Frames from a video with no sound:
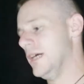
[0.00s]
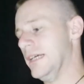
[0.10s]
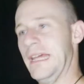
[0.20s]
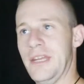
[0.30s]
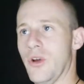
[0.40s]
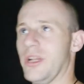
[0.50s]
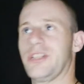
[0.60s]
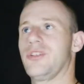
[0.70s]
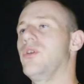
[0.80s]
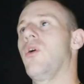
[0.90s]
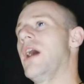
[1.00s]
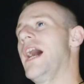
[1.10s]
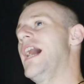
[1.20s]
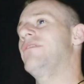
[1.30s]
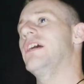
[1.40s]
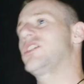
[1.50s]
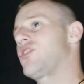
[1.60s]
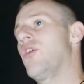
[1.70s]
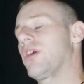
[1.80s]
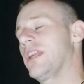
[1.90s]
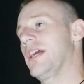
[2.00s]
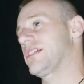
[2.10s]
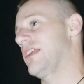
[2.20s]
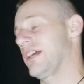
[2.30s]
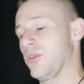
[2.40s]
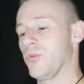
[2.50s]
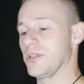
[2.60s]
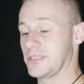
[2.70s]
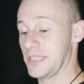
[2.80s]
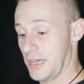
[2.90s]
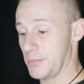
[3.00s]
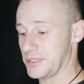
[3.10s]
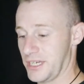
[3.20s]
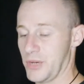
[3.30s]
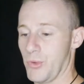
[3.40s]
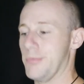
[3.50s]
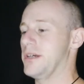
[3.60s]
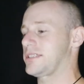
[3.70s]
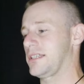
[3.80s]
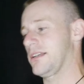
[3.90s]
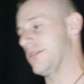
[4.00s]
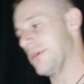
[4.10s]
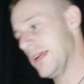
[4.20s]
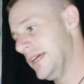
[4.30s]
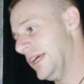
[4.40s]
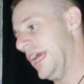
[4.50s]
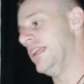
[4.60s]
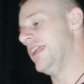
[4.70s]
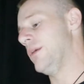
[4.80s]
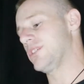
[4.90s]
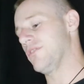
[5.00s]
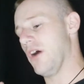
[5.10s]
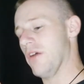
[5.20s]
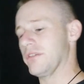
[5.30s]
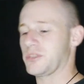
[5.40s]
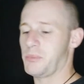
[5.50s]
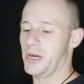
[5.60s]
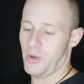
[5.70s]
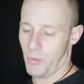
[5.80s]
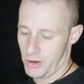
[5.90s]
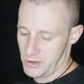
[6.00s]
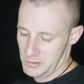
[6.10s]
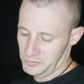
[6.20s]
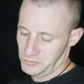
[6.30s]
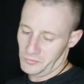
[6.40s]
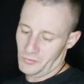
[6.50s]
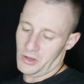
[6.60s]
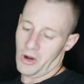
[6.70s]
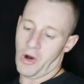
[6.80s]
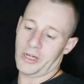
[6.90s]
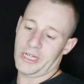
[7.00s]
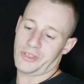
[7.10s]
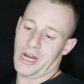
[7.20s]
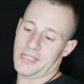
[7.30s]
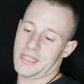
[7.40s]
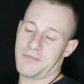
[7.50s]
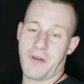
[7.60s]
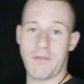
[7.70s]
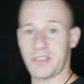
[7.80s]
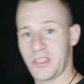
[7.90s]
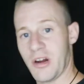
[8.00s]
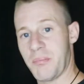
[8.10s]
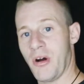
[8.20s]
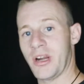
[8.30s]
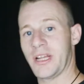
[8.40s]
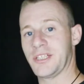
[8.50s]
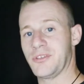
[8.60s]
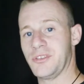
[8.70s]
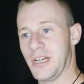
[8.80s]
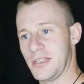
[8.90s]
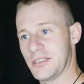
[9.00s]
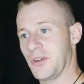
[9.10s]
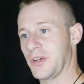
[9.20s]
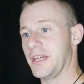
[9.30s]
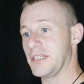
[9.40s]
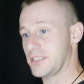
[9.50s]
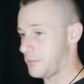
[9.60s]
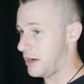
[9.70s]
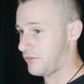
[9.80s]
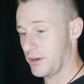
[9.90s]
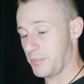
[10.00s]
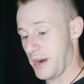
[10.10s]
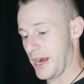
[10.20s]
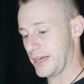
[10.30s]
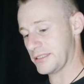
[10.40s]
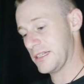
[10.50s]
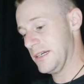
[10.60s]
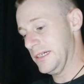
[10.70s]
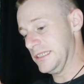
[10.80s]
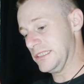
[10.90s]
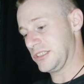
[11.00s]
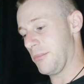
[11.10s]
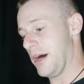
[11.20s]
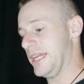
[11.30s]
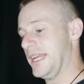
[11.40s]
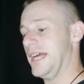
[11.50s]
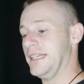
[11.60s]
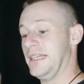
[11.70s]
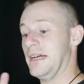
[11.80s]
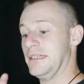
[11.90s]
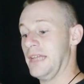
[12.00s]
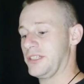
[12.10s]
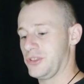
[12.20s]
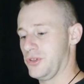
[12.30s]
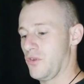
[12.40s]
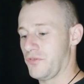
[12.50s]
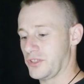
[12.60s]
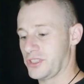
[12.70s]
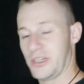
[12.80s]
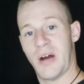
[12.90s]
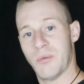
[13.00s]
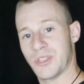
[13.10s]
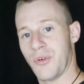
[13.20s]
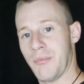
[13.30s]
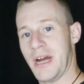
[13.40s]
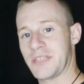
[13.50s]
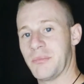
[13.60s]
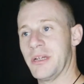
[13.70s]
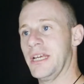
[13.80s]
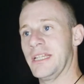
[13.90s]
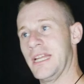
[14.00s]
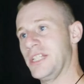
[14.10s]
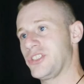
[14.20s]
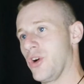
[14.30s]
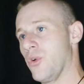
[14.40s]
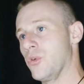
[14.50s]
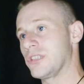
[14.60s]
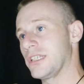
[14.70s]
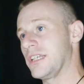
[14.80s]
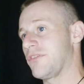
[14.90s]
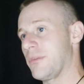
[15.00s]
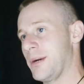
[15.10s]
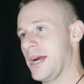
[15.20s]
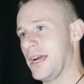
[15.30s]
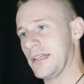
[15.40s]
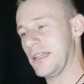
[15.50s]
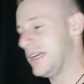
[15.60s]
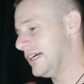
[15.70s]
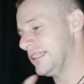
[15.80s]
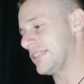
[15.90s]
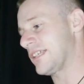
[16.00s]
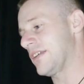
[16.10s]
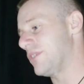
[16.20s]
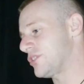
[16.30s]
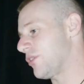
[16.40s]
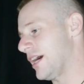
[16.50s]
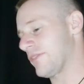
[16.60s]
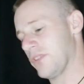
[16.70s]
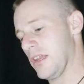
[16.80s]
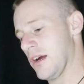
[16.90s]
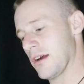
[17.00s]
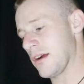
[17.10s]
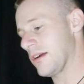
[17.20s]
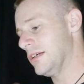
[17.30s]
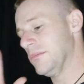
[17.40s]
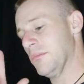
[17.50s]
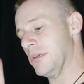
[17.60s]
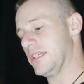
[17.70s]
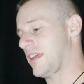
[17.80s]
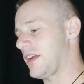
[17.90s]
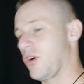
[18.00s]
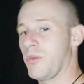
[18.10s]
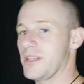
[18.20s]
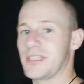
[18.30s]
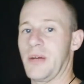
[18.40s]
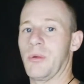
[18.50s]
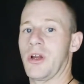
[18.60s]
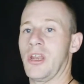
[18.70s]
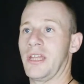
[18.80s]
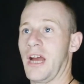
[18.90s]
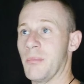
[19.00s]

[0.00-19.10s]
They know that you don't have that strong connection like you once did. I'm going to tell you what messed it up. Either they was involved in spell work, or they tried to involve a third party to get you jealous. Okay, this is somebody from the past. Somebody that you know for sure that was your match, but yet they chose a different path. This individual going to have to learn. But this ain't going to resonate with all of y'all.